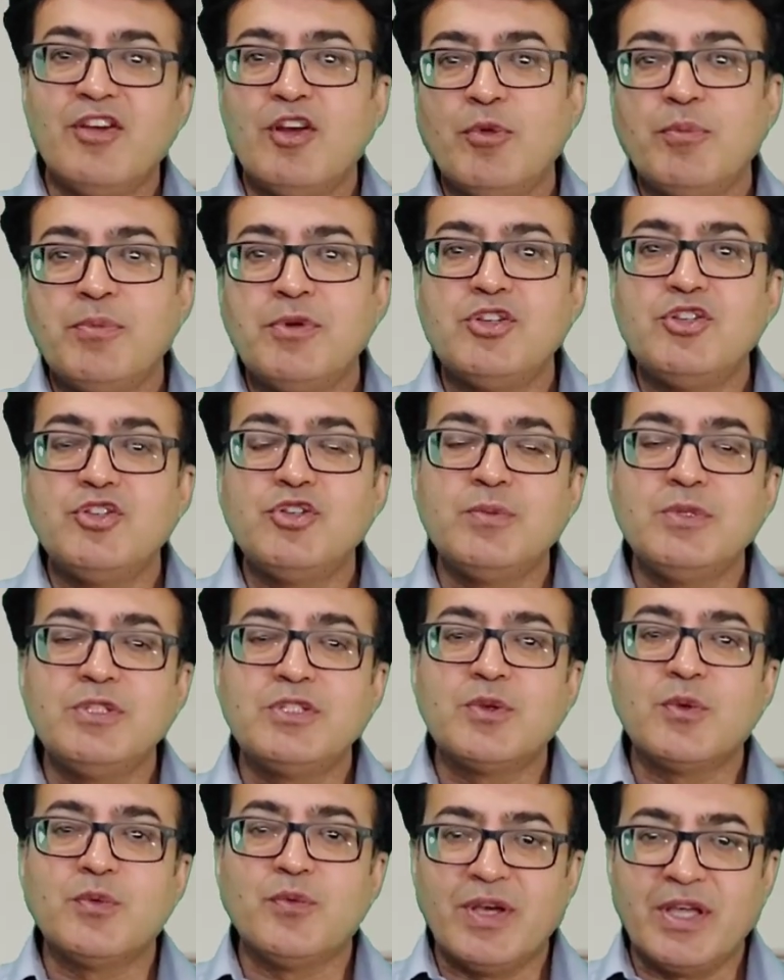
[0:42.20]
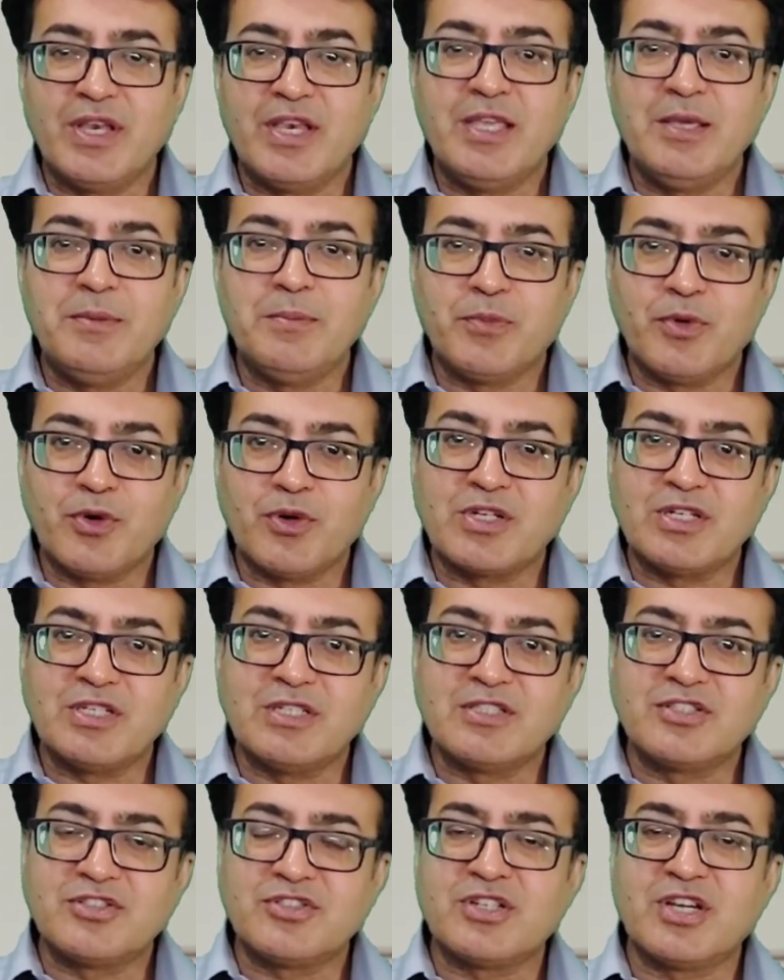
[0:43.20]
fallopian tube is very
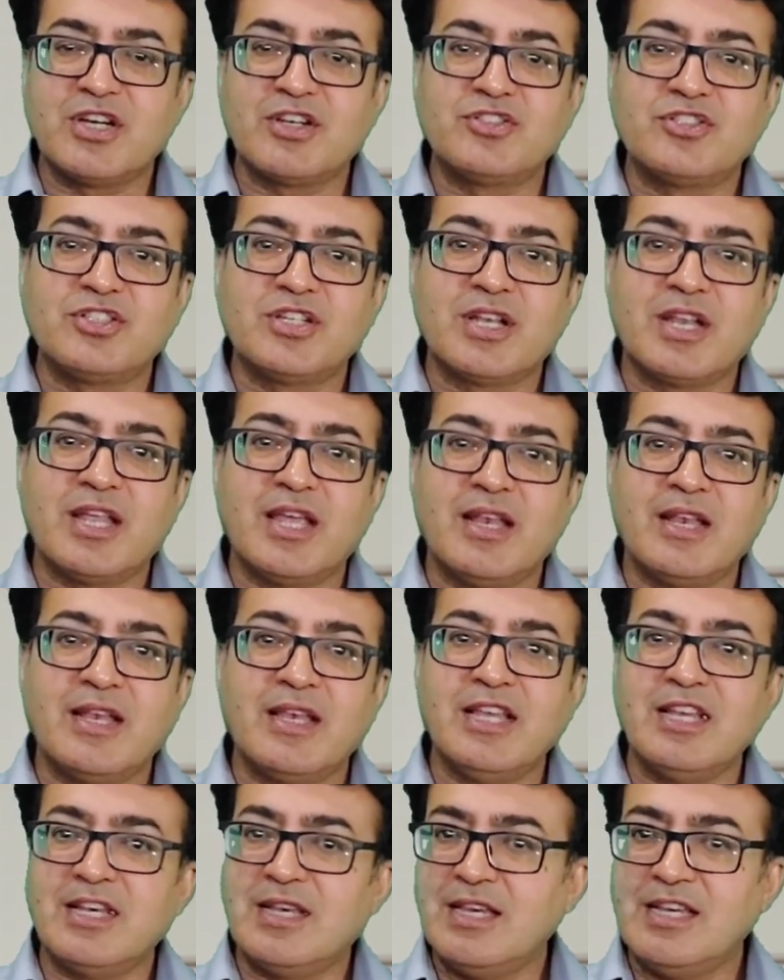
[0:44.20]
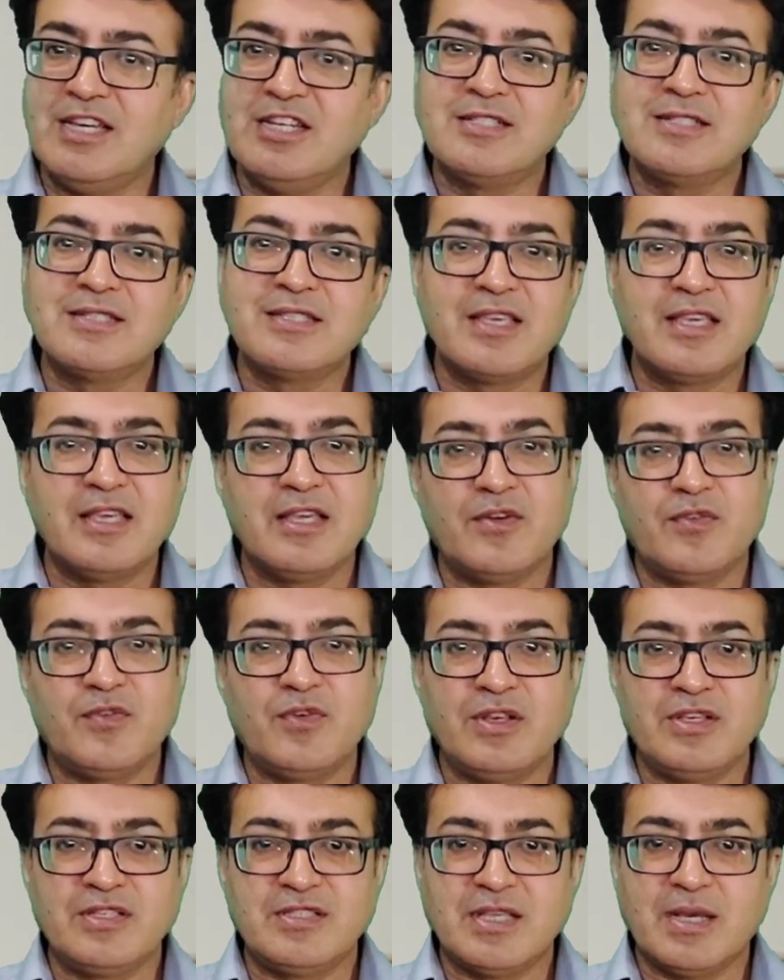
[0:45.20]
important structure and it needs
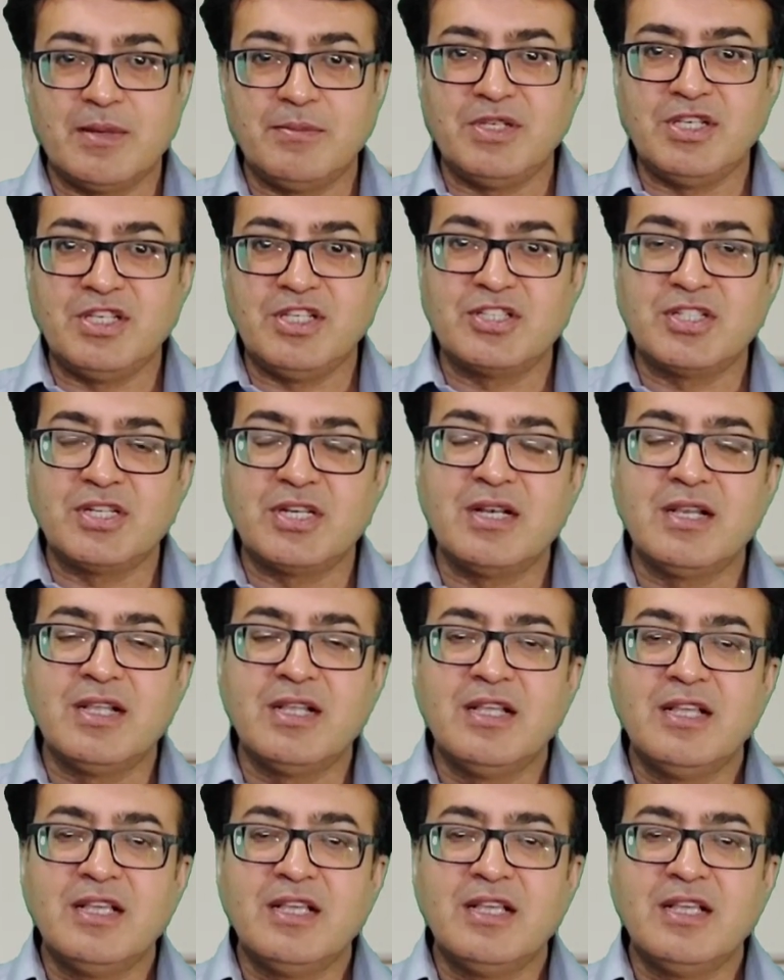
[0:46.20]
careful examination